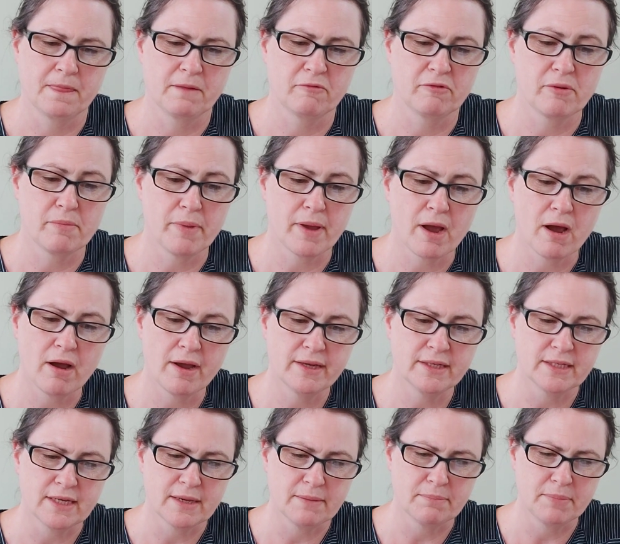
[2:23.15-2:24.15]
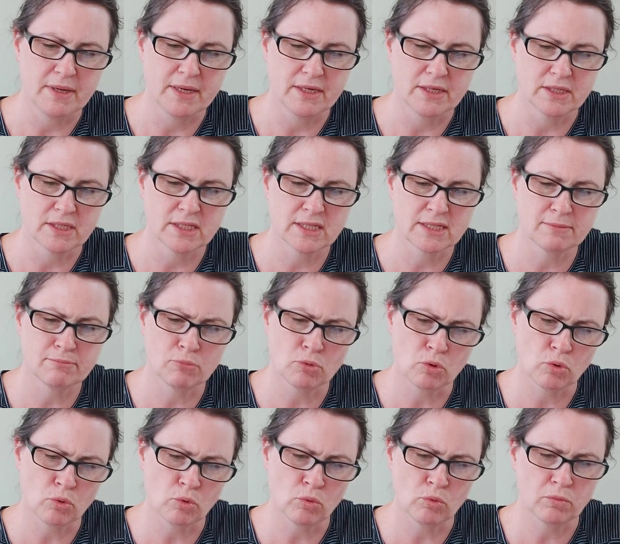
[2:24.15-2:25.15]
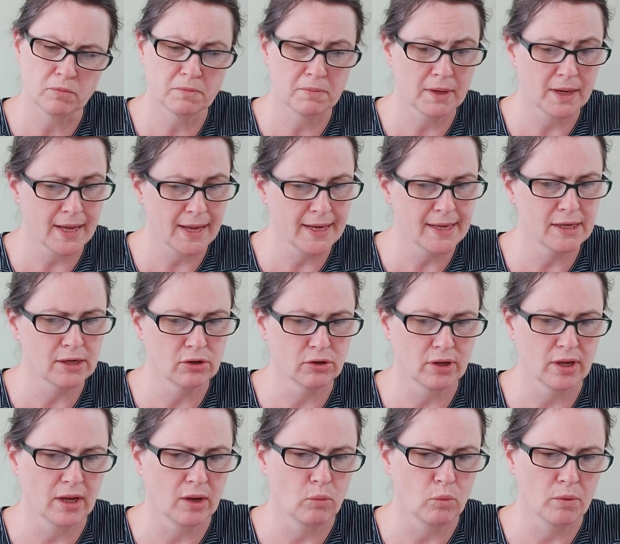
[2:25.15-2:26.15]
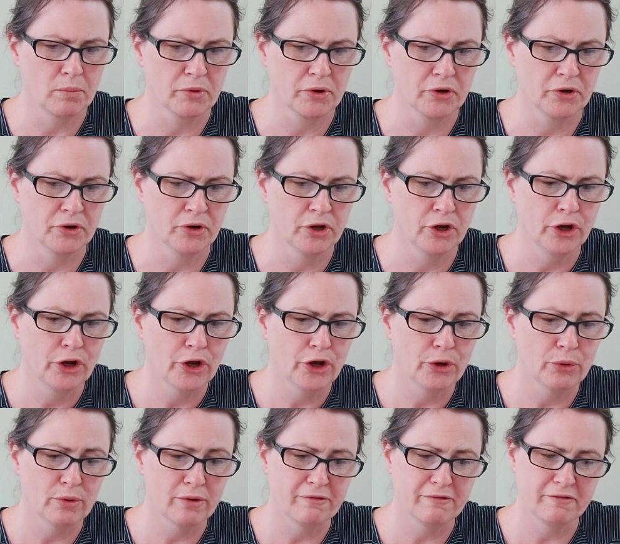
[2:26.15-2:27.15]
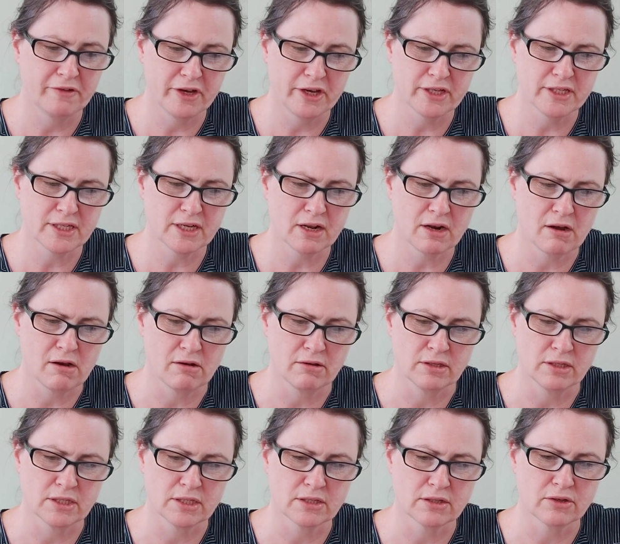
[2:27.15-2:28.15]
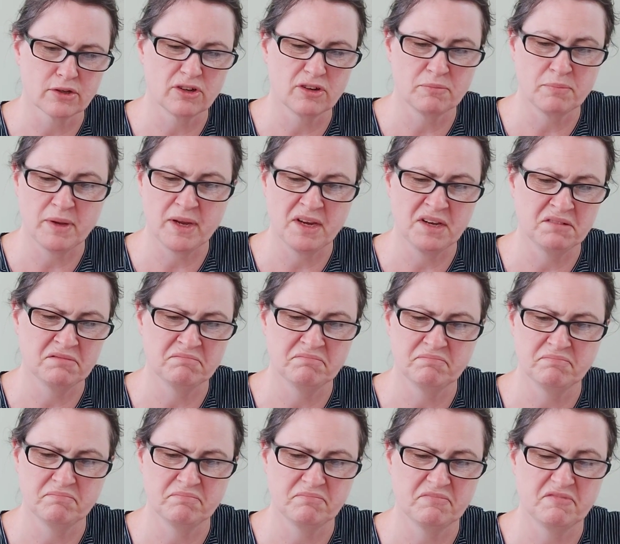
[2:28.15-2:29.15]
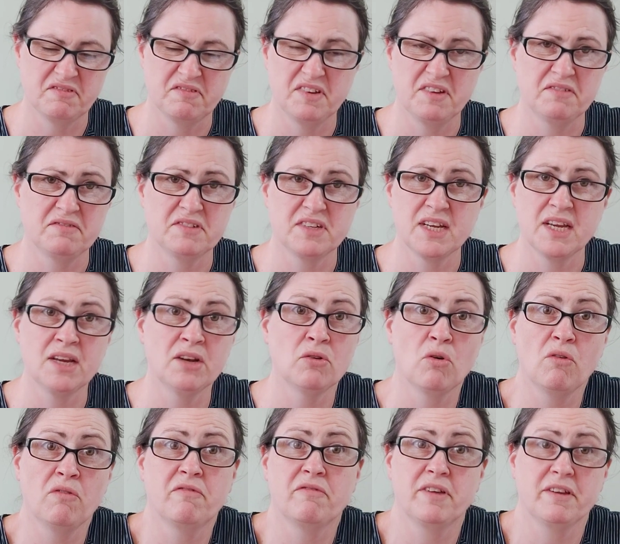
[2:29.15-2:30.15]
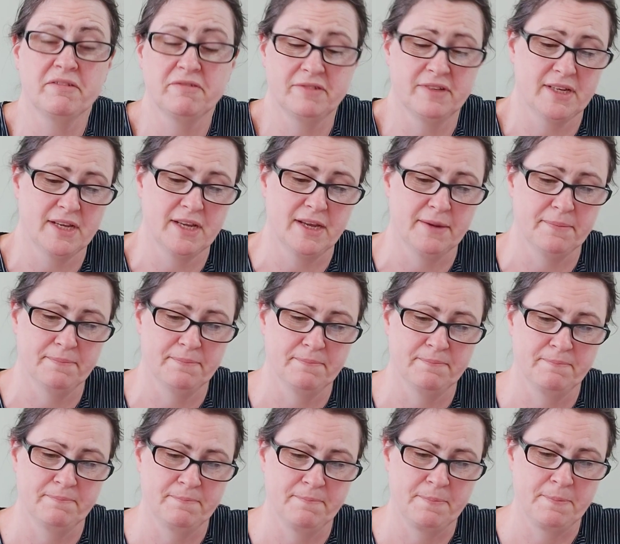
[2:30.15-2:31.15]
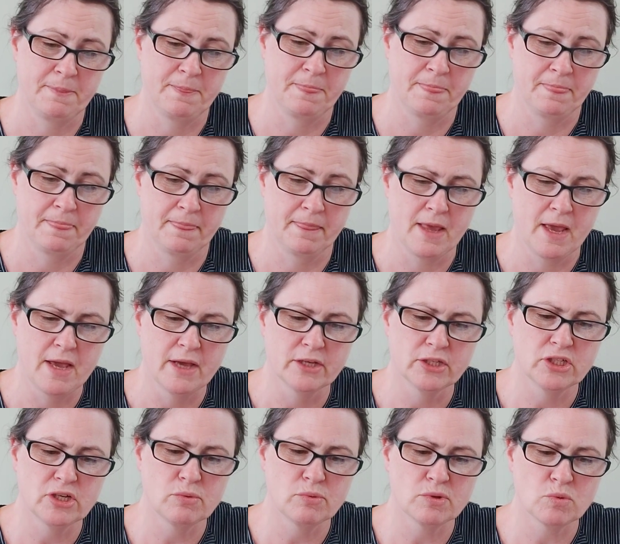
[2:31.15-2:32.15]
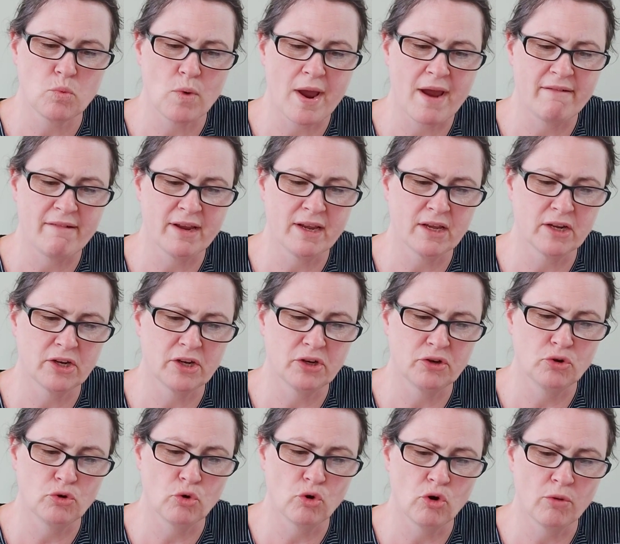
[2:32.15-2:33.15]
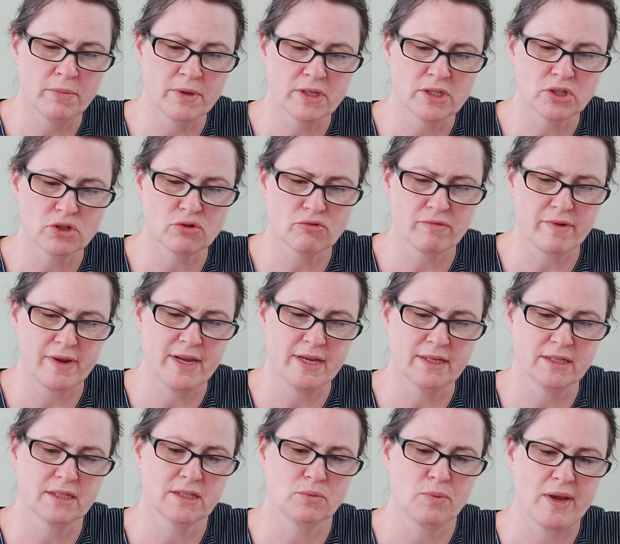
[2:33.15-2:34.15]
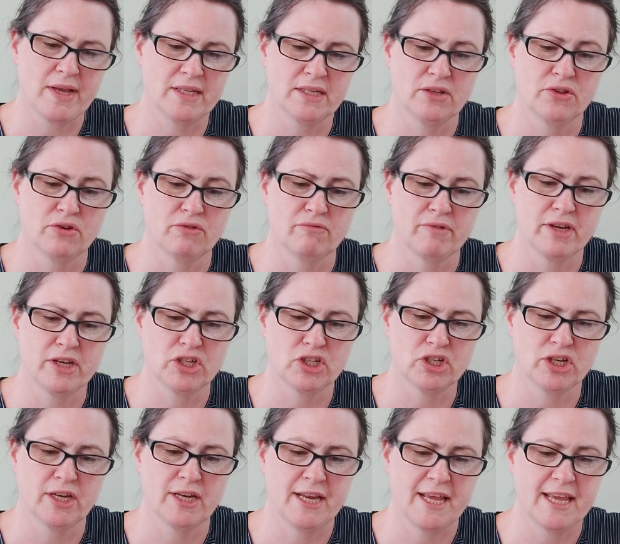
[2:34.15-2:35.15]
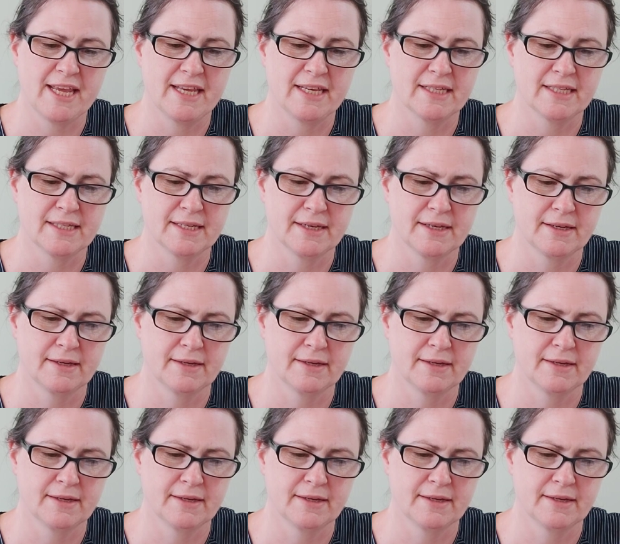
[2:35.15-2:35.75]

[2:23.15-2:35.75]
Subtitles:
From behind it peered a small, plain-looking woman who at first glance could have been 15 or 50. She was wearing an enormous green sweater that reached her knees.